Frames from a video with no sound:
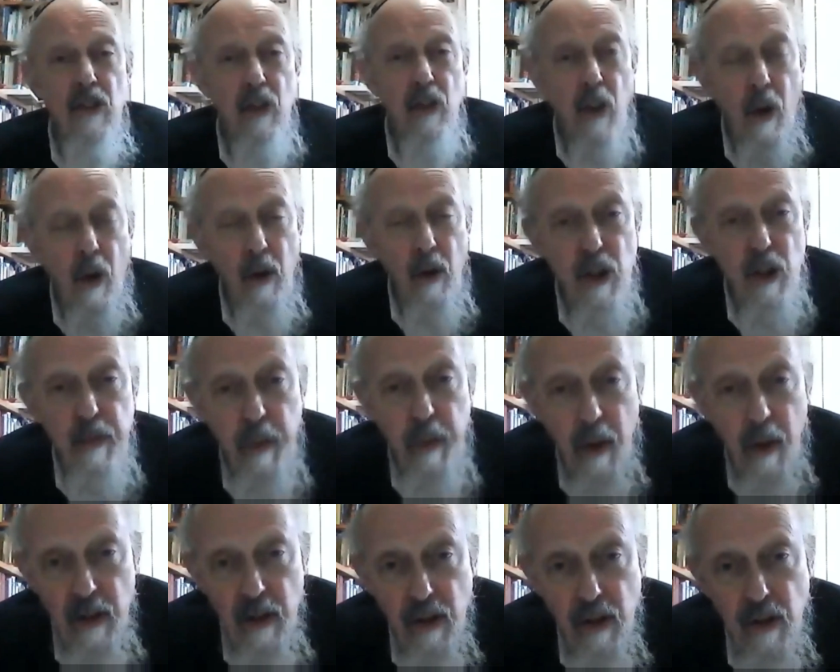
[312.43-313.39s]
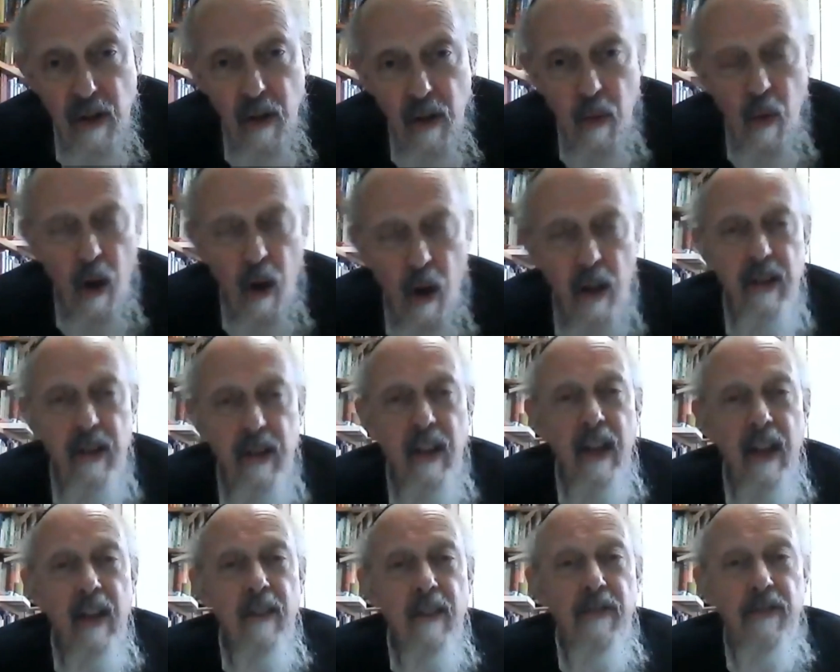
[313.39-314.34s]
corresponds to what
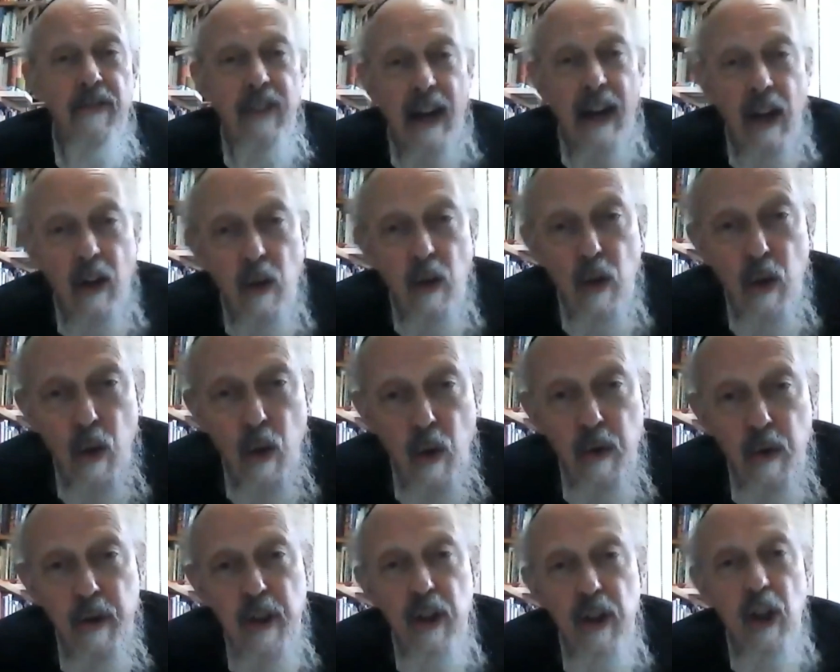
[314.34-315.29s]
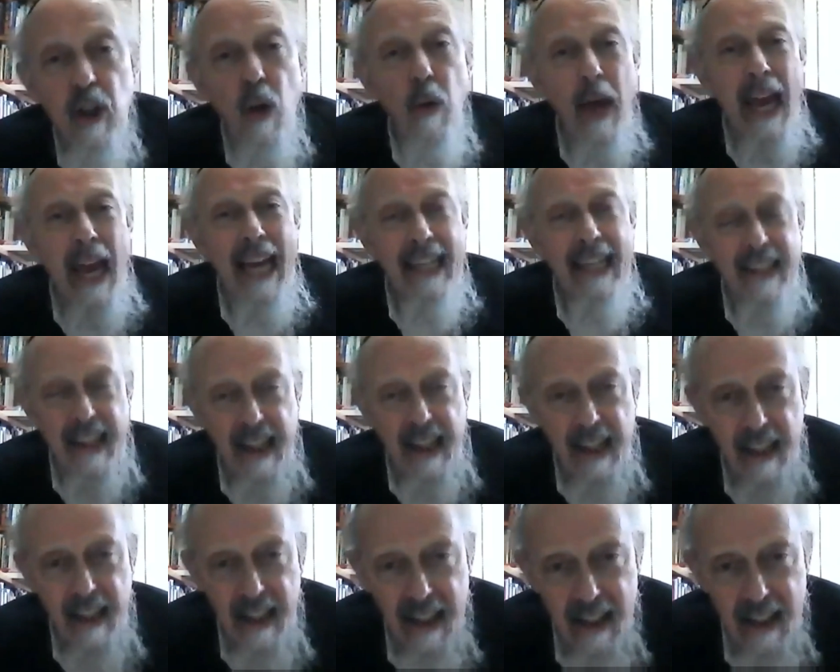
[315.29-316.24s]
Frankl called the noetic
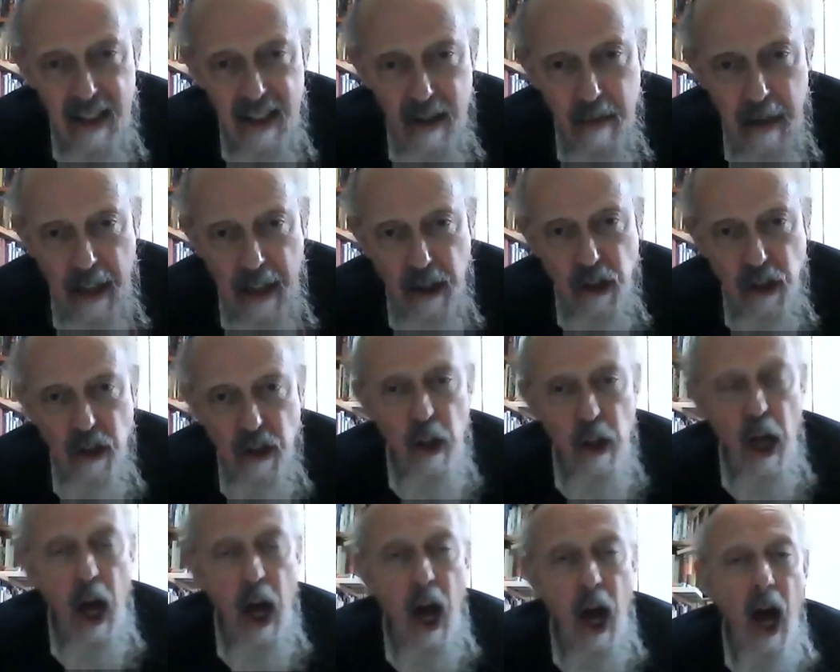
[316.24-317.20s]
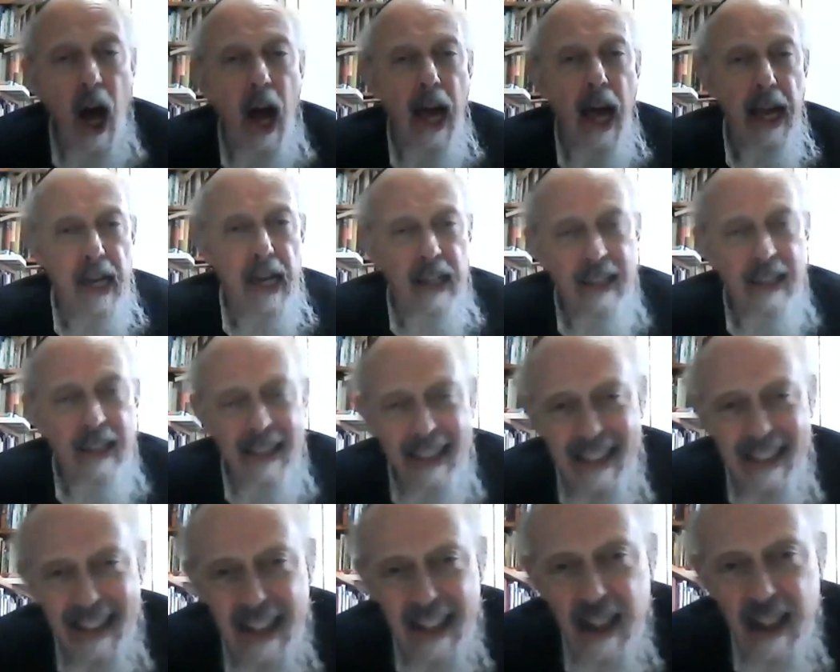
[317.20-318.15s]
dimension, the higher
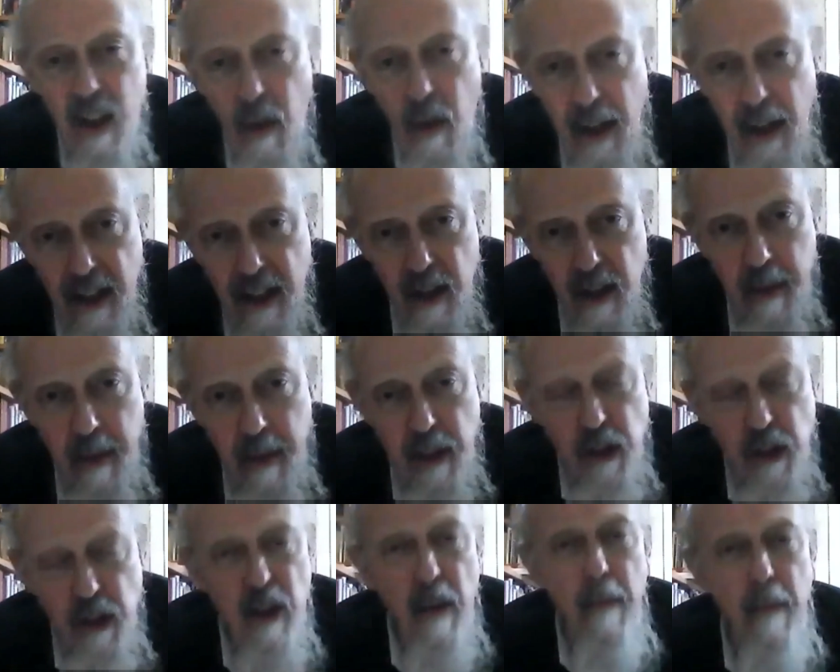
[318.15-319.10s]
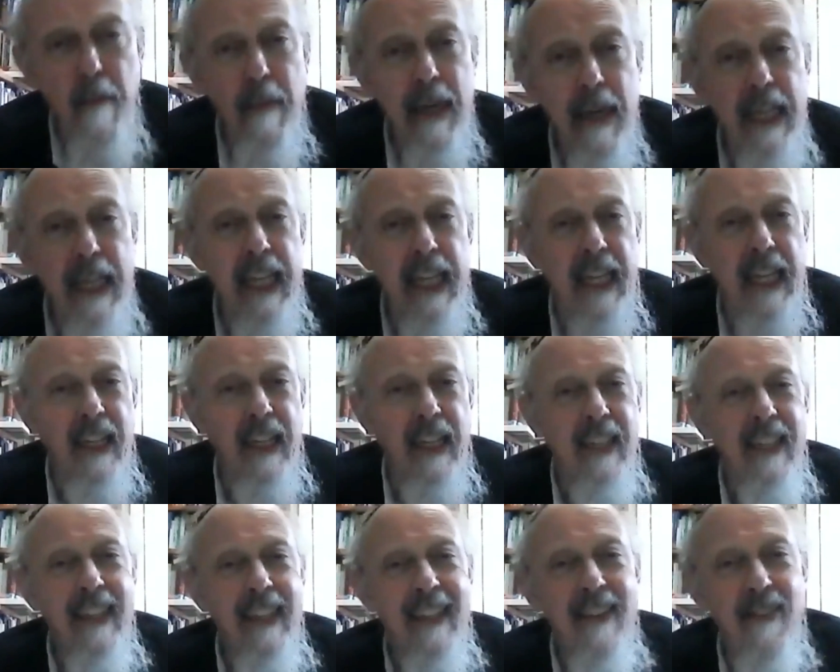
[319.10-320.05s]
noetic dimension, the meaning
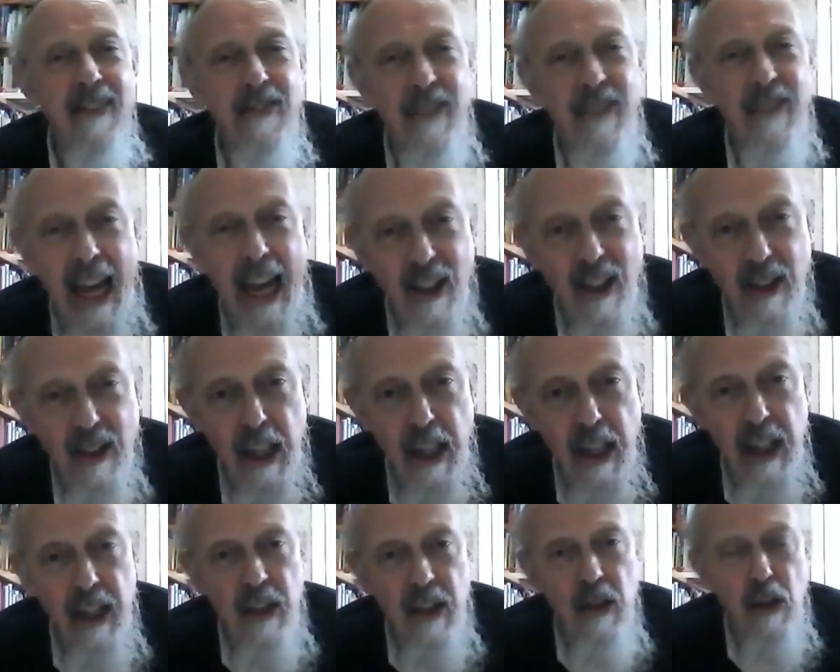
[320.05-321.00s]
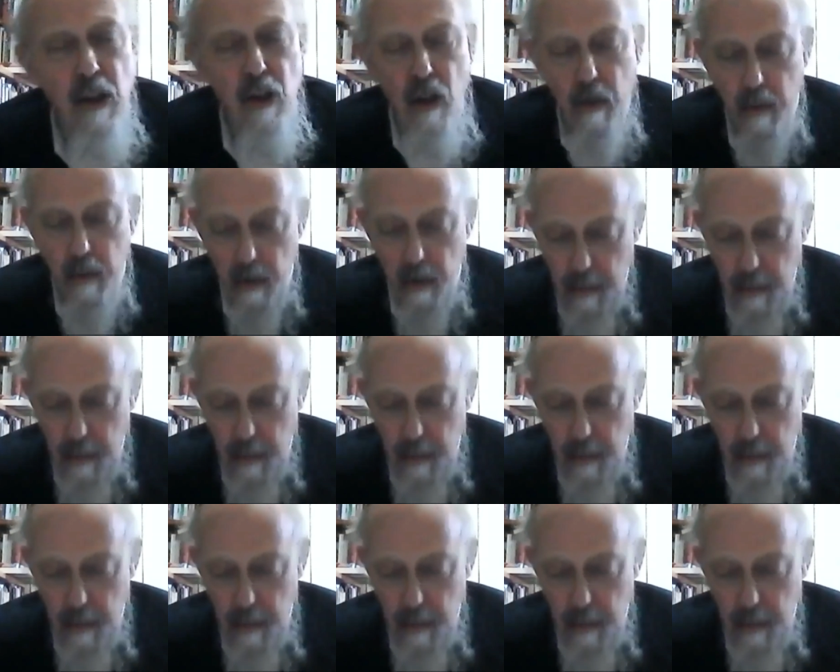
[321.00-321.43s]
faculty in the human